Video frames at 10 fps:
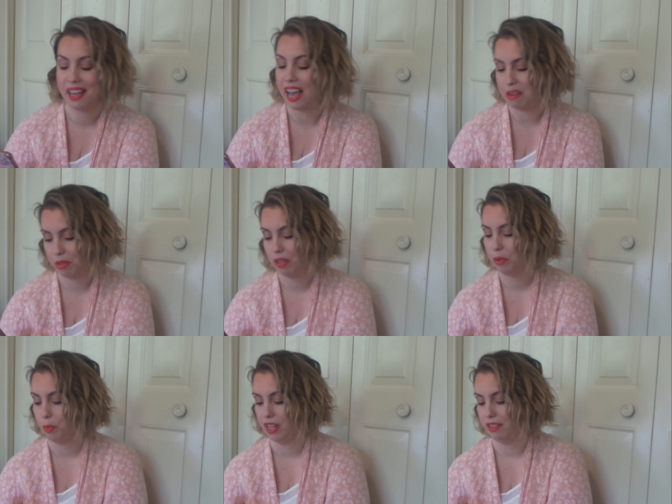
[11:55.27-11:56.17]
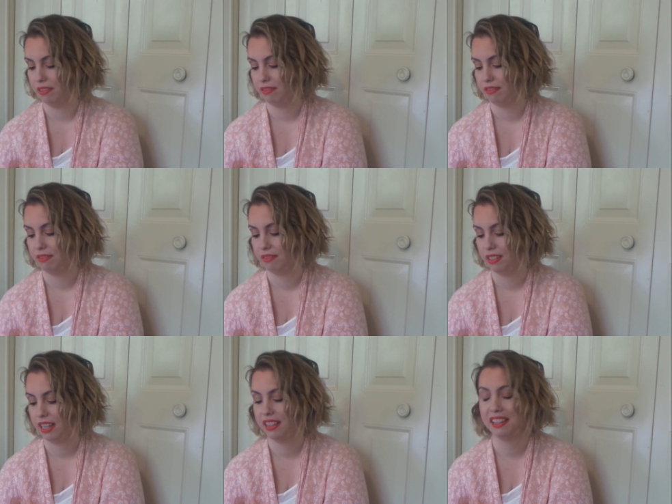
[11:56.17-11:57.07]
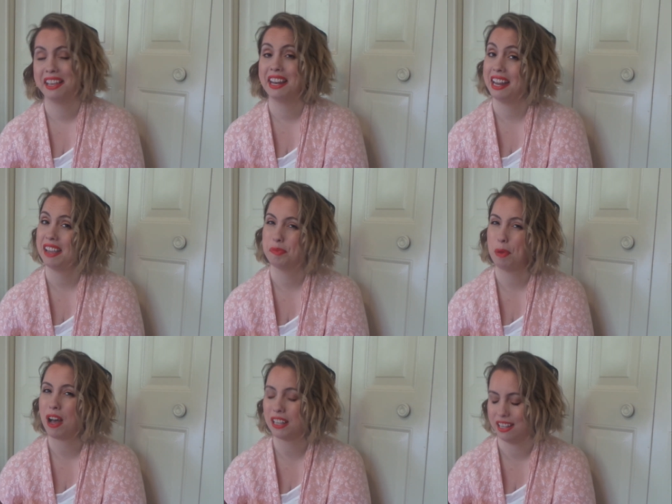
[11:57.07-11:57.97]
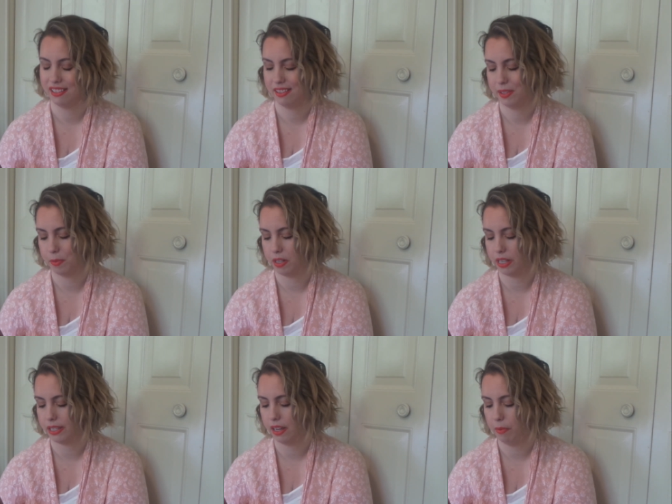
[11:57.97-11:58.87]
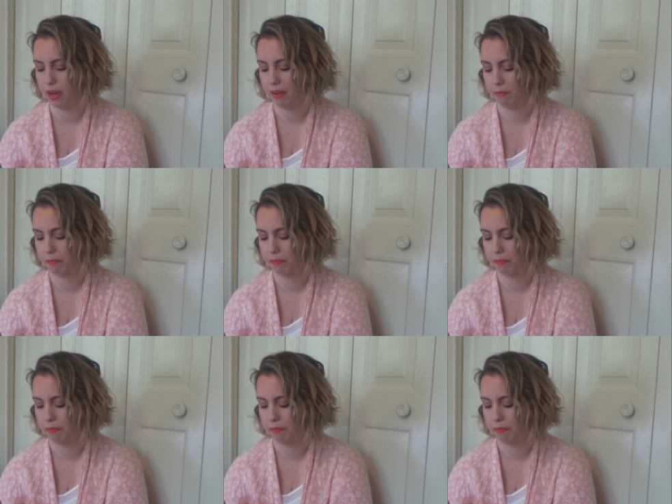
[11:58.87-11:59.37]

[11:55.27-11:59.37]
I will own one. And it has pockets. This one does anyway.